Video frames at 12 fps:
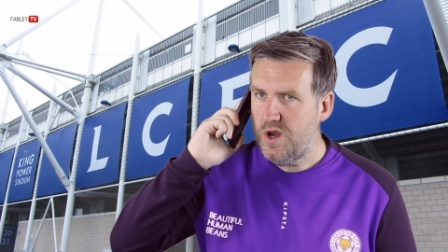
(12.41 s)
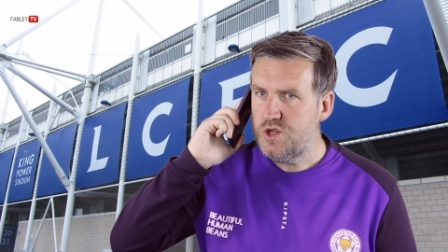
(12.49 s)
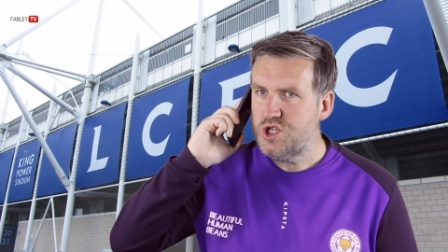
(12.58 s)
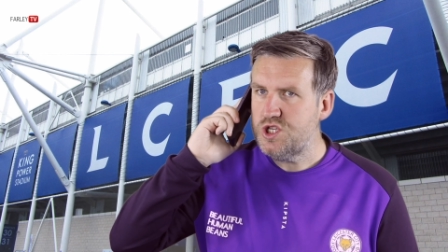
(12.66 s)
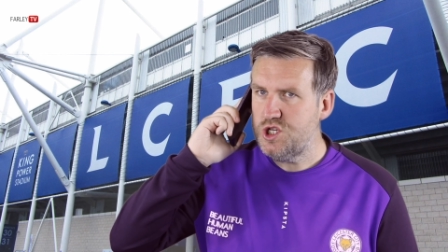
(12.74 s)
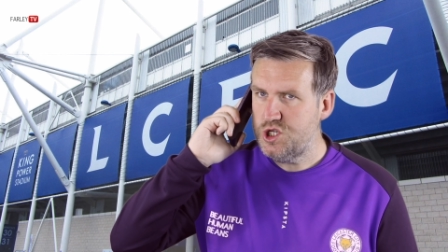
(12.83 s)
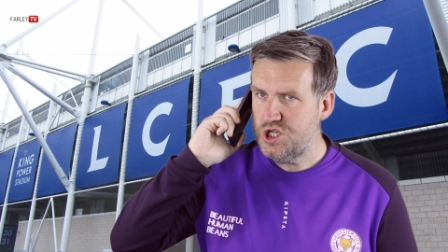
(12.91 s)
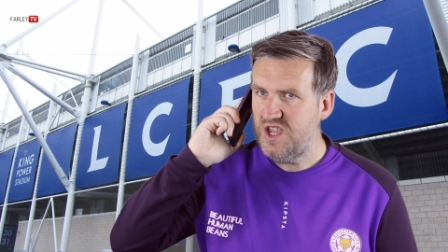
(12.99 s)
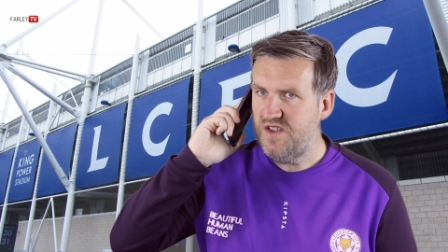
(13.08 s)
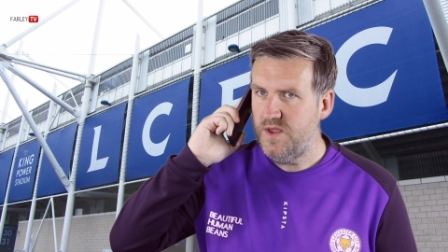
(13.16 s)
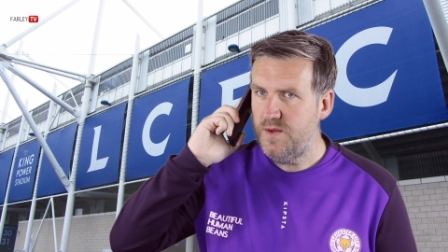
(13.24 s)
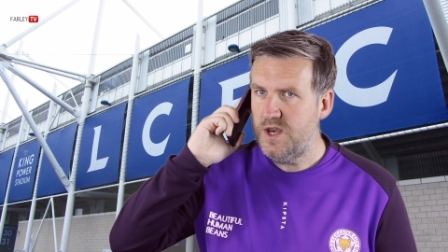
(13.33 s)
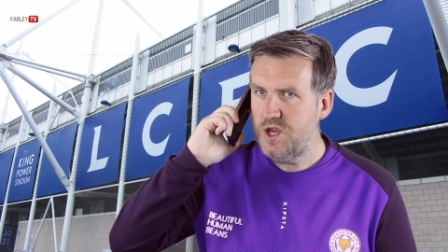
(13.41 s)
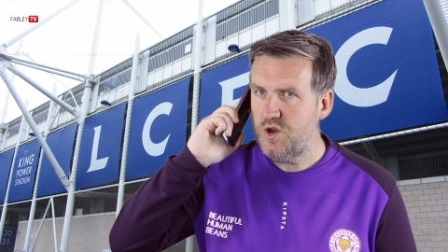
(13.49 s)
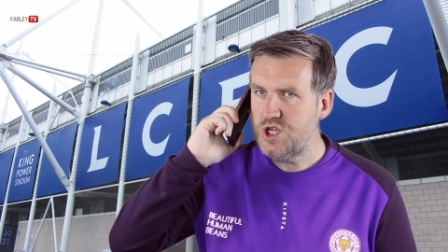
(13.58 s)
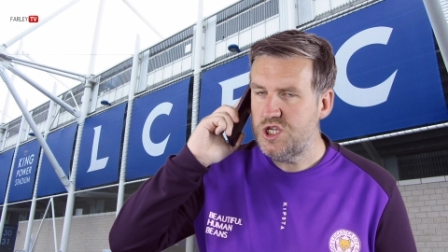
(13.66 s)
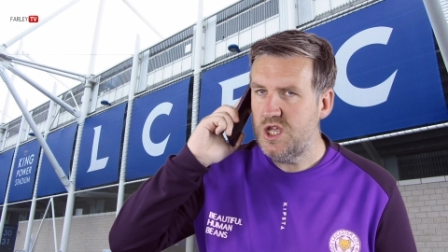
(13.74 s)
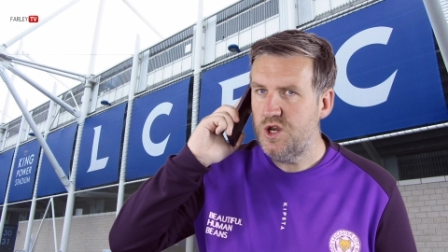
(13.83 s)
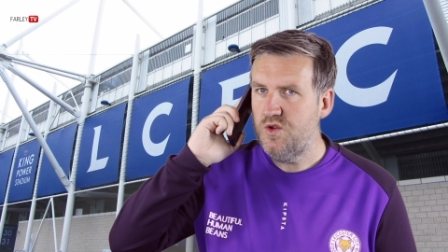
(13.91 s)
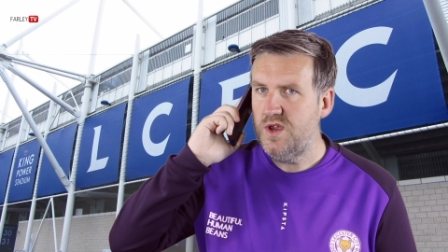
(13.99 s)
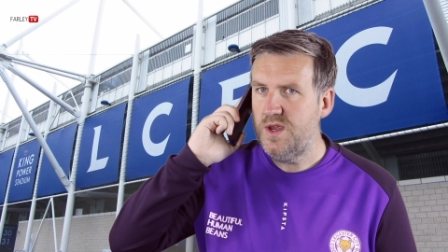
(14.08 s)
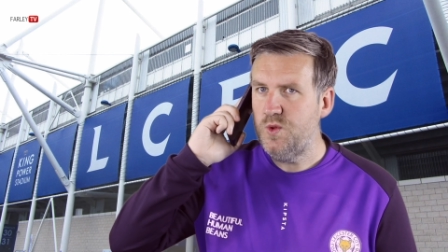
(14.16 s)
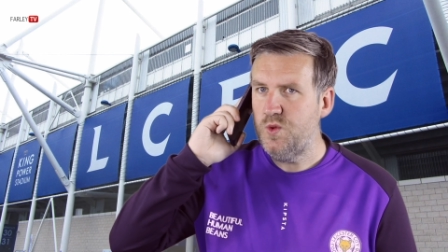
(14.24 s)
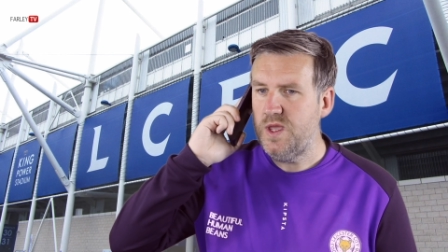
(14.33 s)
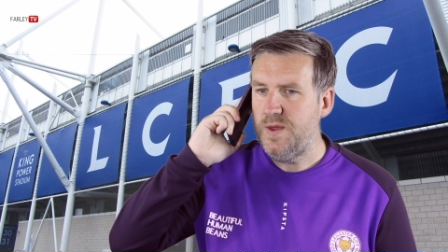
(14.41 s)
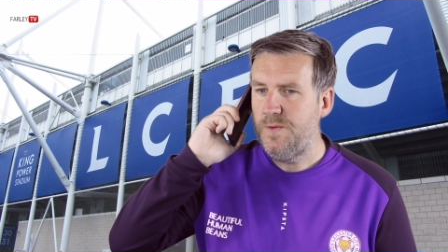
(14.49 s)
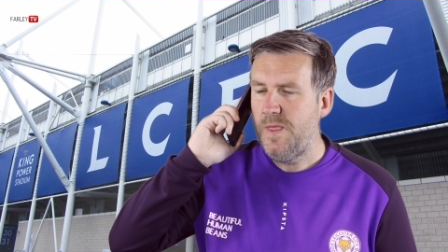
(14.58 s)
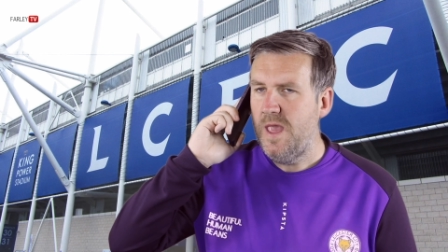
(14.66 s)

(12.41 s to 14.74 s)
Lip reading: Just give me a minute, Cristiano, right, okay.